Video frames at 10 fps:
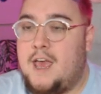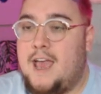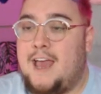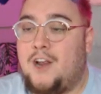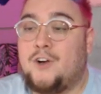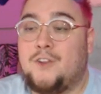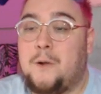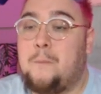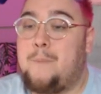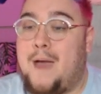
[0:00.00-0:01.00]
and her
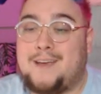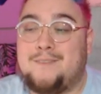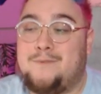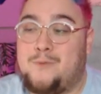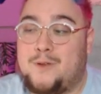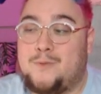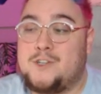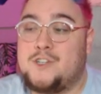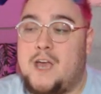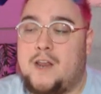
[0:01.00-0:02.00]
little back and forth with
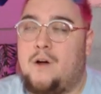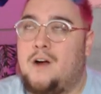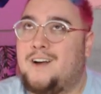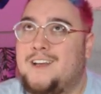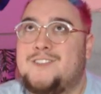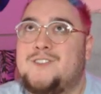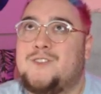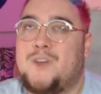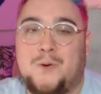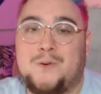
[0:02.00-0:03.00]
Shadowheart is
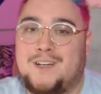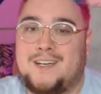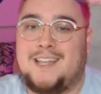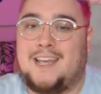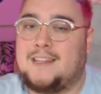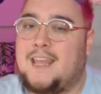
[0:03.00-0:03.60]
so good. Like